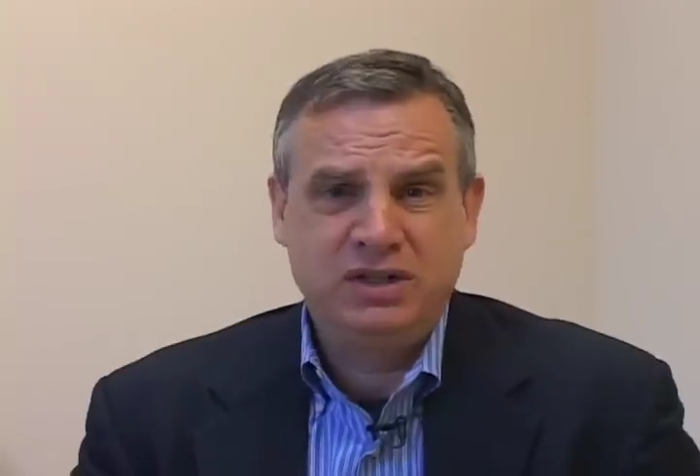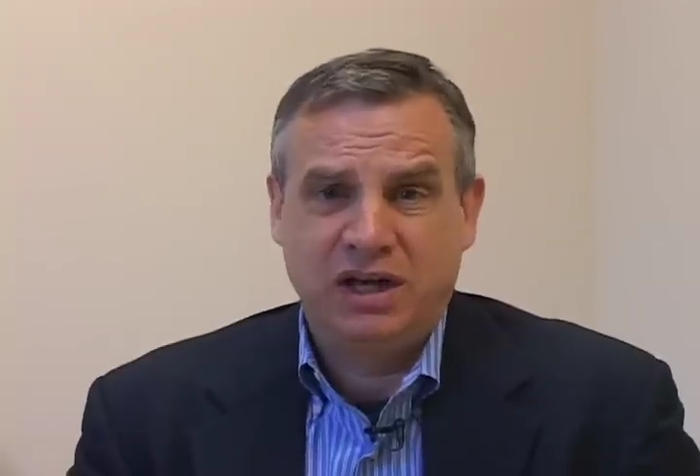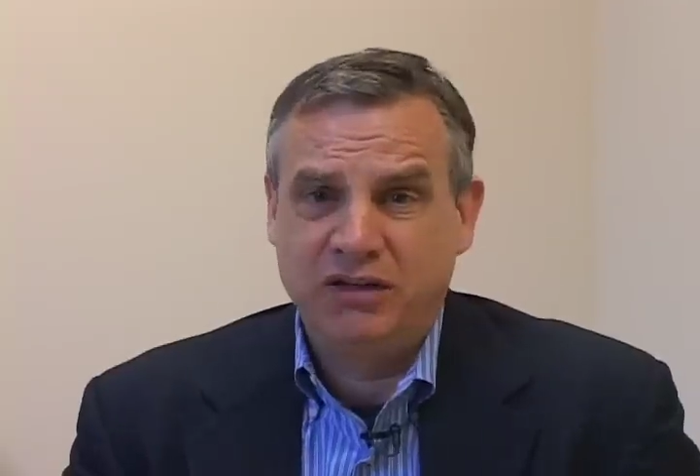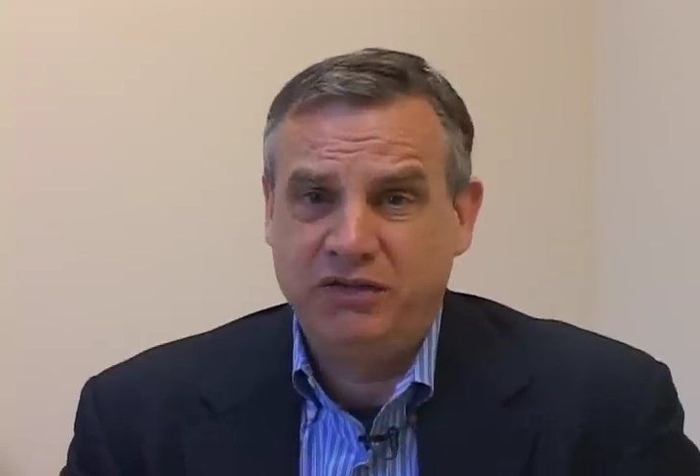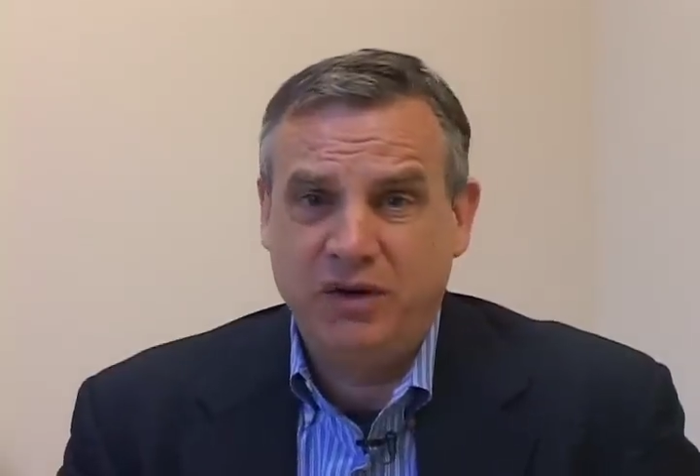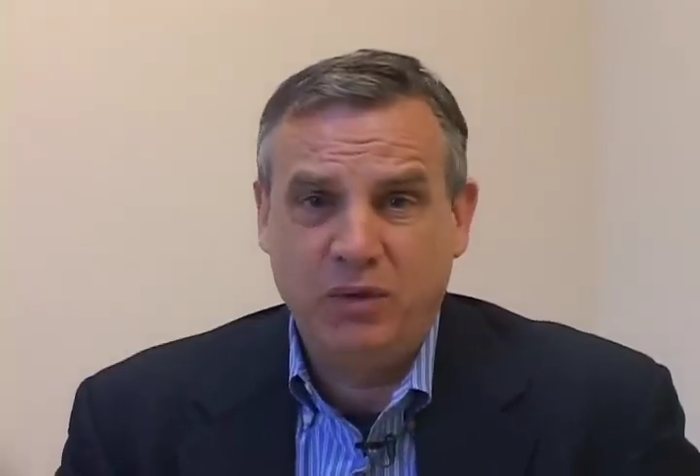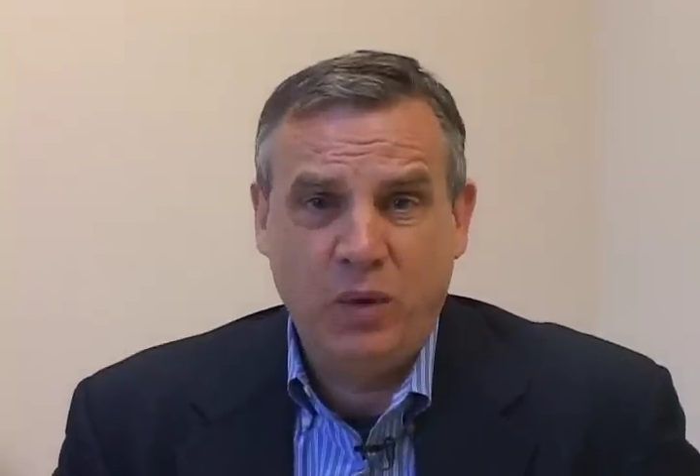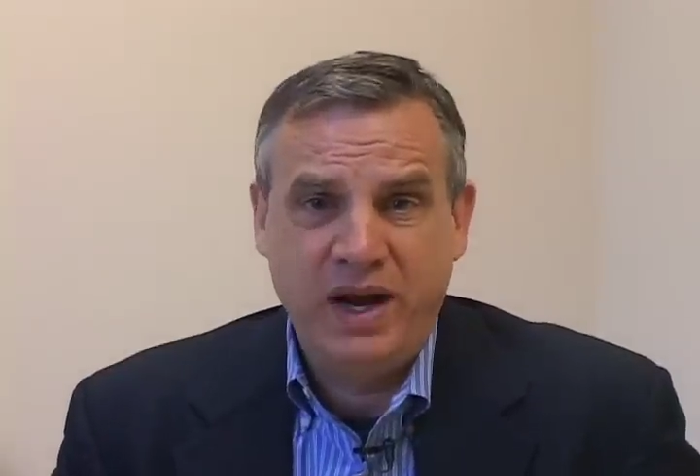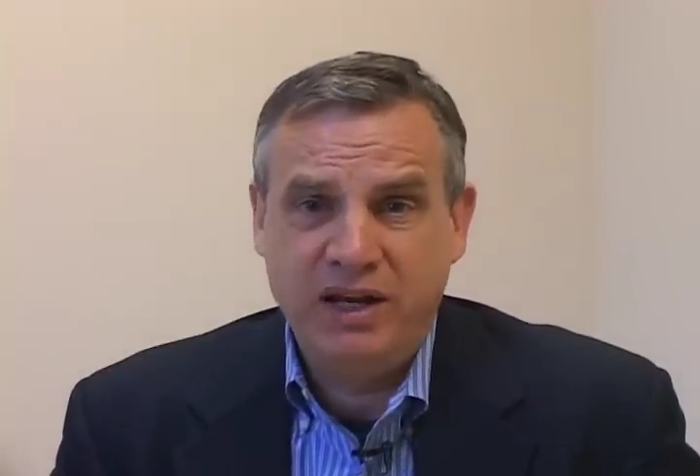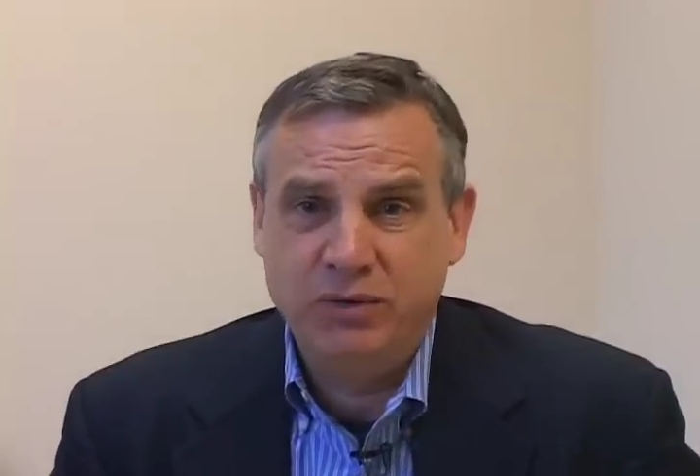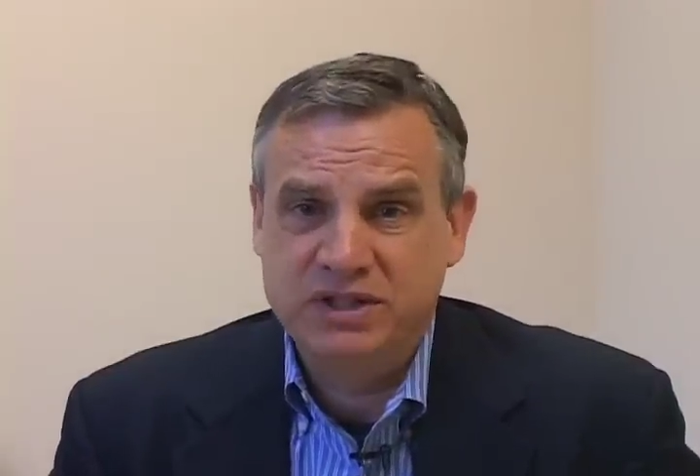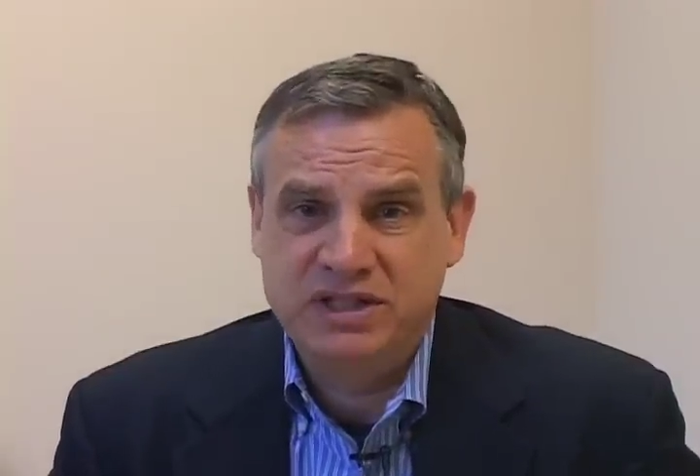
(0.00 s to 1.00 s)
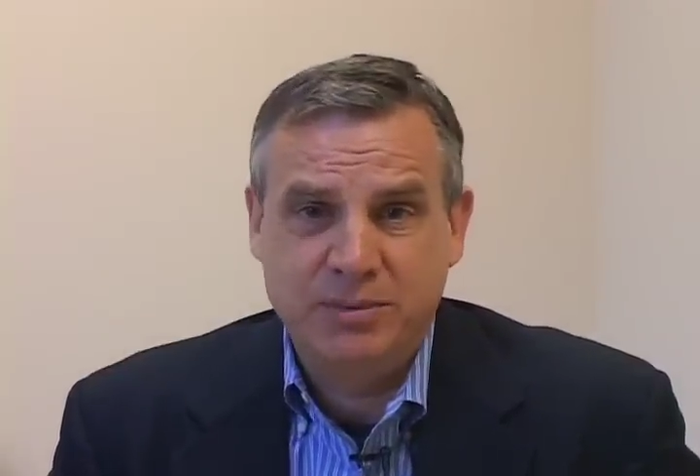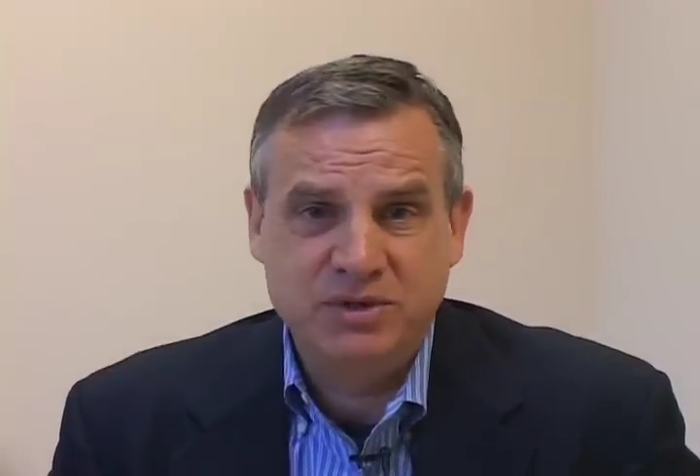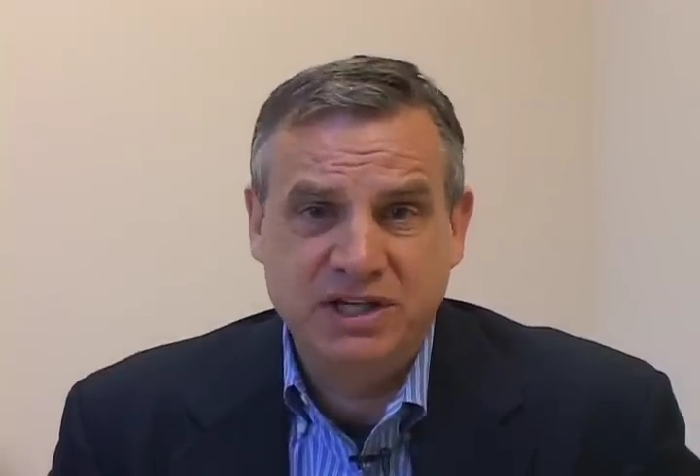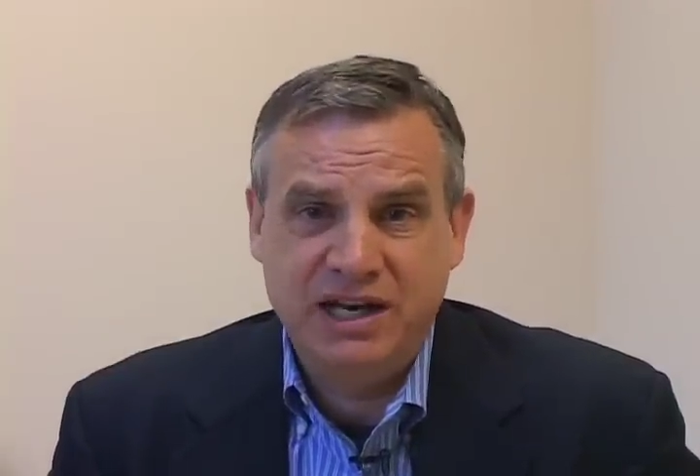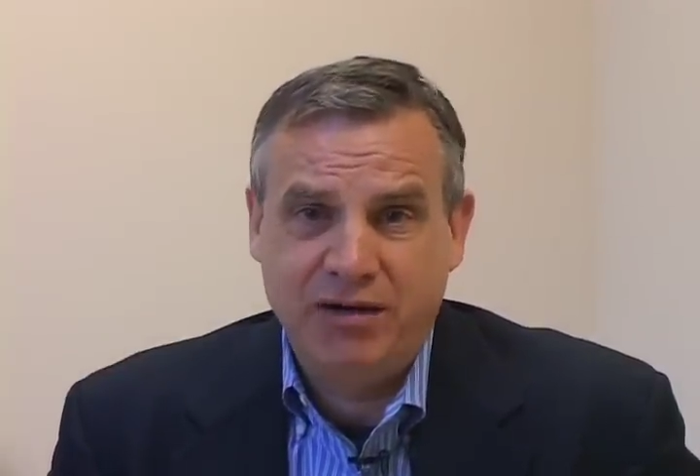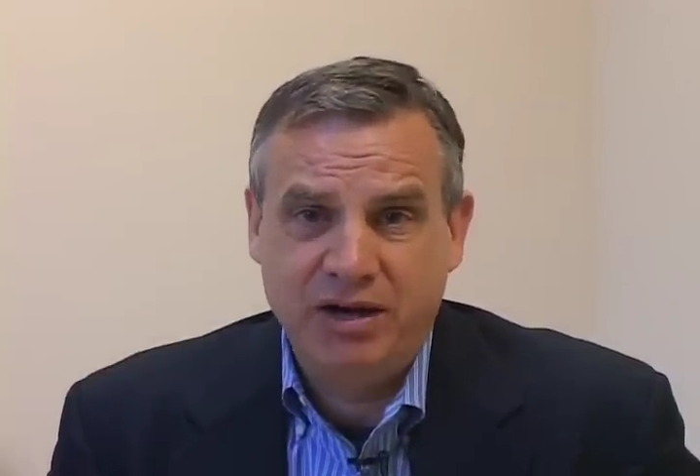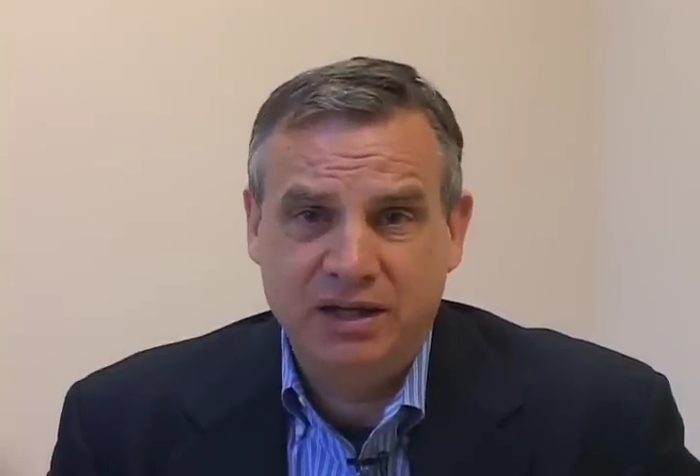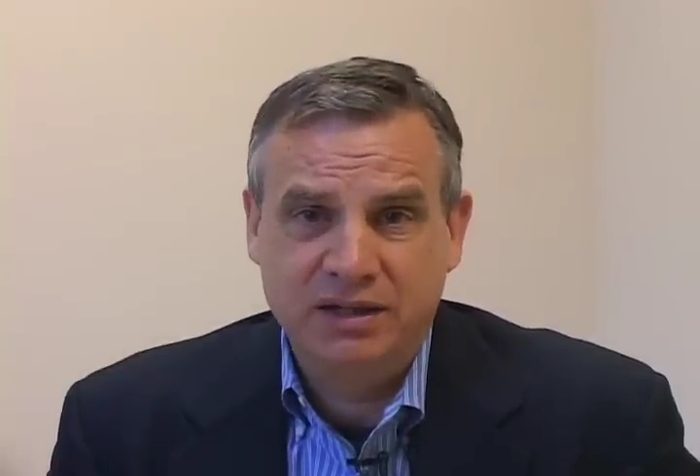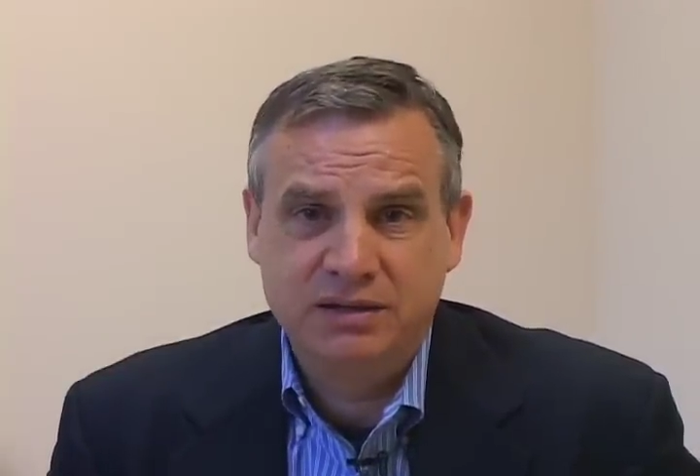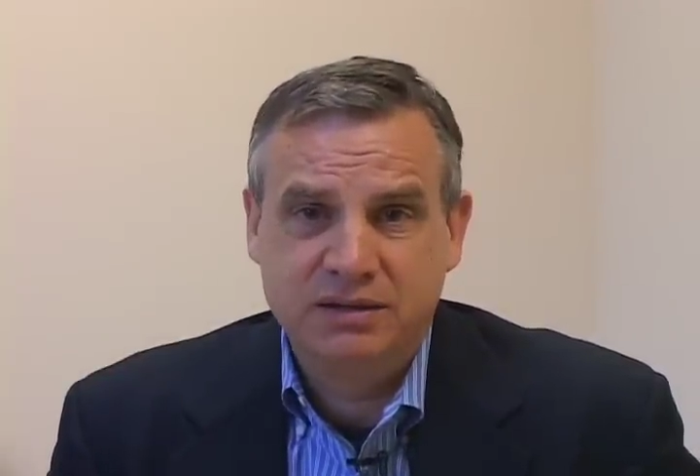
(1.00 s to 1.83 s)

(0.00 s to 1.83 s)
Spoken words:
telephone waiting reception area?